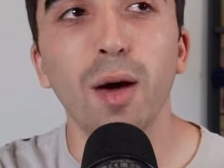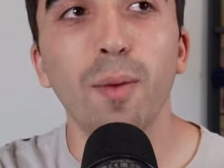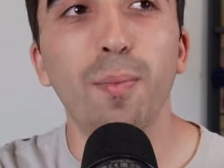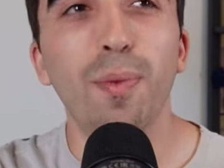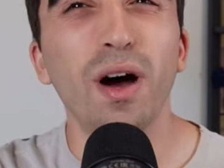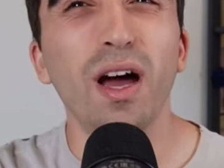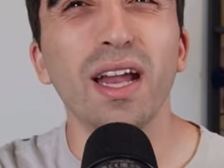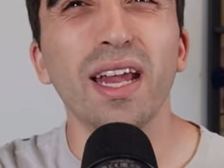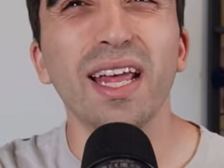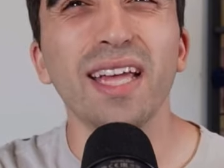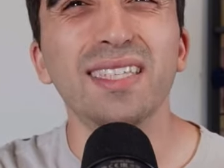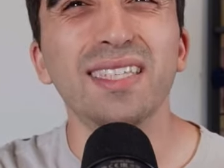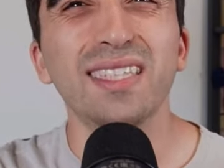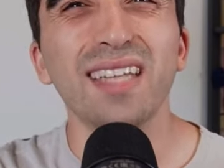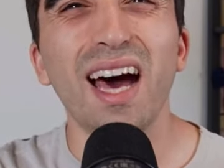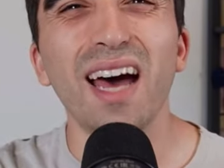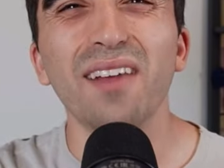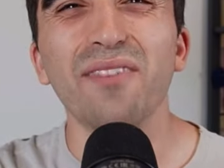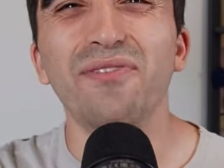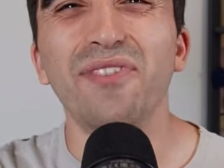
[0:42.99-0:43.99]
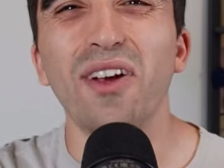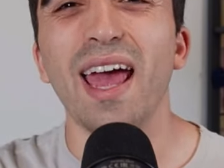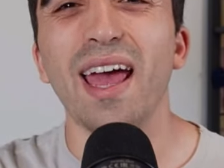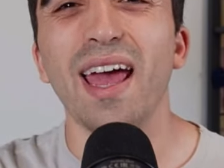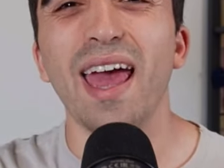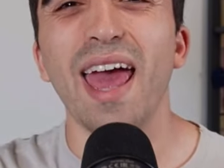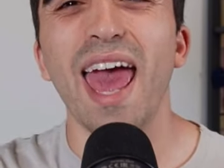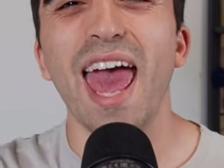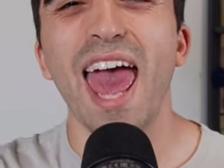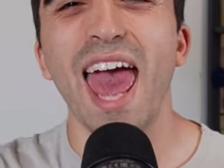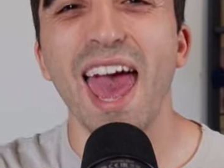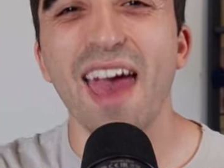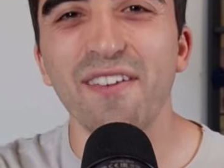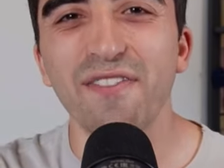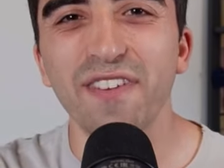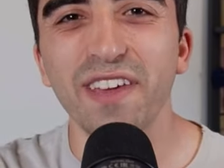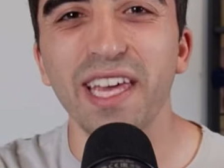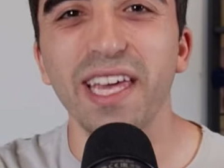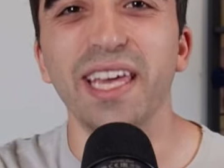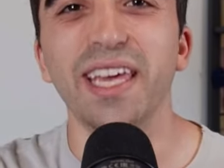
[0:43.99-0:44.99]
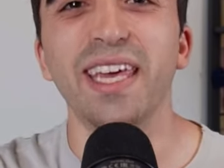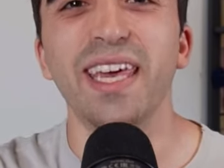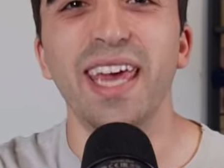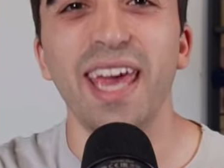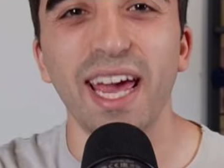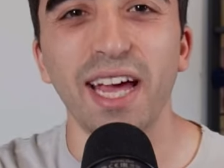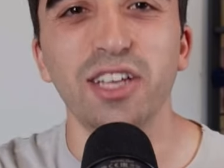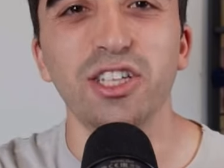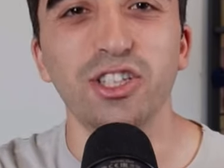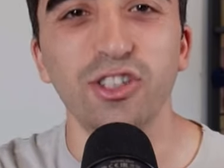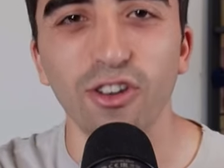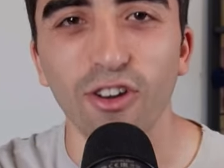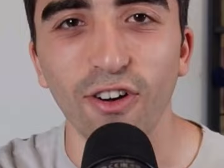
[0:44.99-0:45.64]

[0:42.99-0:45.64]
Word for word: but it's not a very heavy kick serve.